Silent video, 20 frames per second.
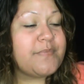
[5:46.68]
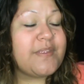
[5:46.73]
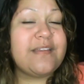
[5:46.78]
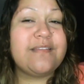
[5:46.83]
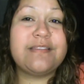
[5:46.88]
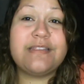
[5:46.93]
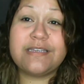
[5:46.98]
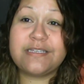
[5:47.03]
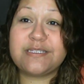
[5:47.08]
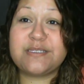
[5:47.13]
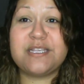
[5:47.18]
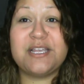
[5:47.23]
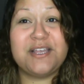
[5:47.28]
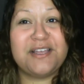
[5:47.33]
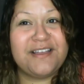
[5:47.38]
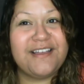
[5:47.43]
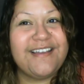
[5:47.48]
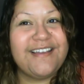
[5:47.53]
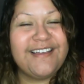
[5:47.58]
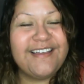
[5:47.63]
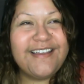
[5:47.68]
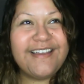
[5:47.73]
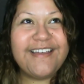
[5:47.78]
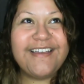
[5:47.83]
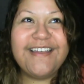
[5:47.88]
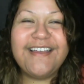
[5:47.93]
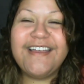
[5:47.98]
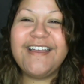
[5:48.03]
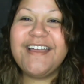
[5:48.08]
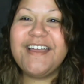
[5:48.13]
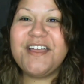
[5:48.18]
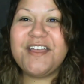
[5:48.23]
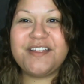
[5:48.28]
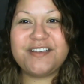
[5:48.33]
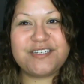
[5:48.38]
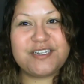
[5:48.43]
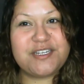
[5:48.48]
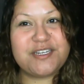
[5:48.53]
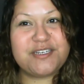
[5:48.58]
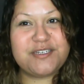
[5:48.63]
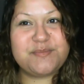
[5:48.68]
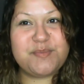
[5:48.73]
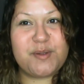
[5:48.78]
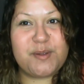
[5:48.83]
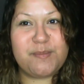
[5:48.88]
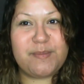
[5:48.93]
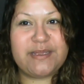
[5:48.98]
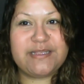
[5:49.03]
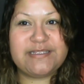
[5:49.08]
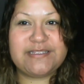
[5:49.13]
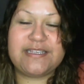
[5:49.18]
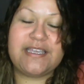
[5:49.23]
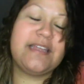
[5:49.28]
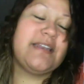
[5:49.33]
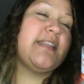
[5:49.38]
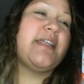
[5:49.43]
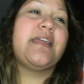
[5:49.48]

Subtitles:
This, it did burn my skin.